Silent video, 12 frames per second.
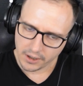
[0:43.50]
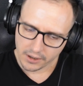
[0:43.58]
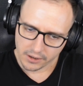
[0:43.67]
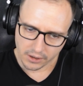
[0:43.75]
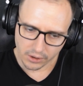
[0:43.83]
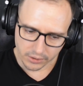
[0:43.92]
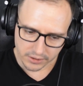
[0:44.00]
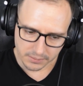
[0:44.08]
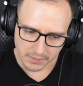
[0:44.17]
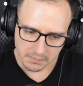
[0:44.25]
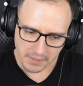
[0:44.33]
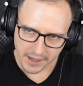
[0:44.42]
Louis,
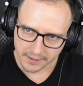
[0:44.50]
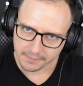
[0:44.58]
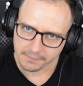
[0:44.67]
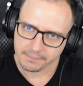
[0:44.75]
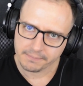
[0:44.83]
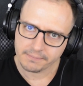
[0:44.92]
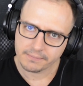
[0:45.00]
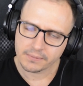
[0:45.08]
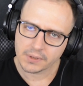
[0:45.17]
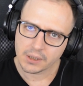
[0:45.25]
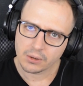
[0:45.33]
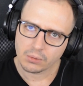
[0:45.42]
my man.
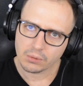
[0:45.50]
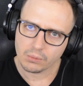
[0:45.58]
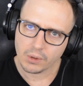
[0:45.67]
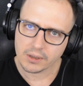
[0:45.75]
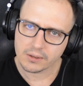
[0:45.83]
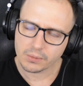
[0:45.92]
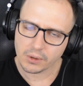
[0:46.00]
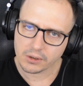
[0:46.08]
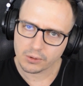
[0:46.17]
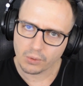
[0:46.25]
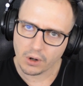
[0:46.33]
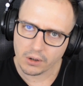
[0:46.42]

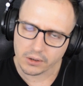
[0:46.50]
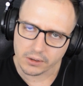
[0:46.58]
What's wrong?